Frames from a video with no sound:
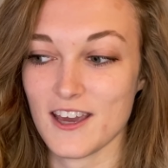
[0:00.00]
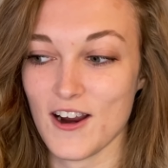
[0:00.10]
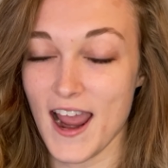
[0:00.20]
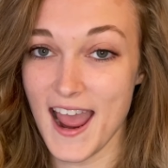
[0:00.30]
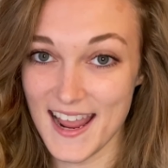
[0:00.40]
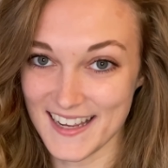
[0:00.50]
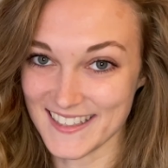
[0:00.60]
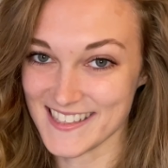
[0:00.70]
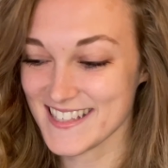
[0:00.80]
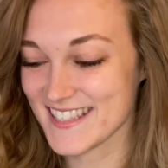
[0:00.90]

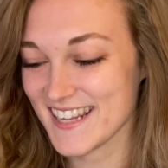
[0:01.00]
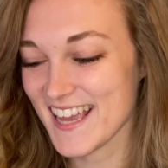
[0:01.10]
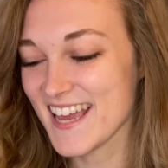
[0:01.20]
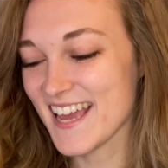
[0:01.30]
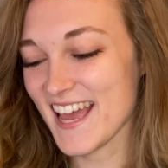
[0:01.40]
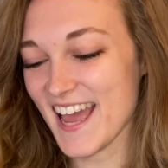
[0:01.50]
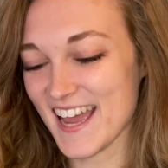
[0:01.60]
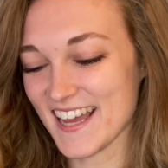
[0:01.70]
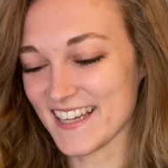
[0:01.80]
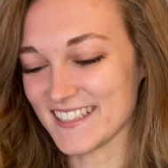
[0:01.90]
hands,
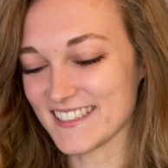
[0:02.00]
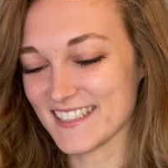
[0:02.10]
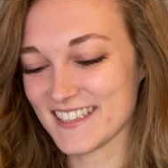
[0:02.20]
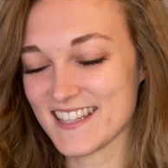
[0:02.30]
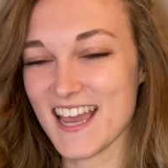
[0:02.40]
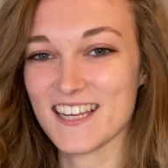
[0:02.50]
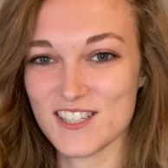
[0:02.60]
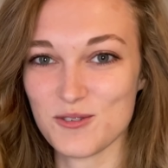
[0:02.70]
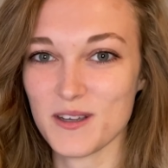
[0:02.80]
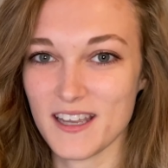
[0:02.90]
and they
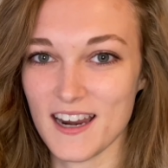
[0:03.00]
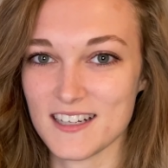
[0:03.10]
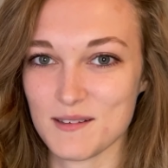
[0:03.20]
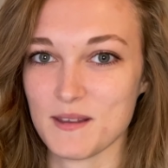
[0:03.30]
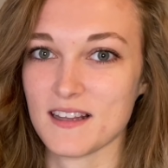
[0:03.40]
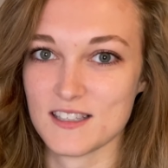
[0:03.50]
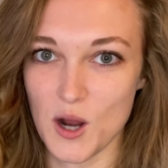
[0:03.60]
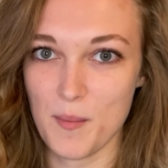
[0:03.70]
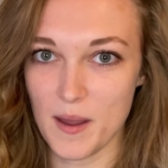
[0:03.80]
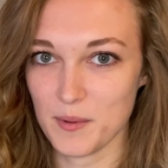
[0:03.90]
enjoy cutting something that's
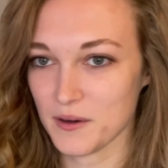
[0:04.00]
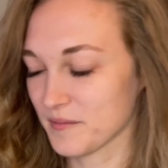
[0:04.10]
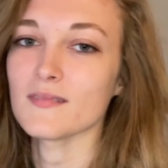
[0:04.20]
not paper.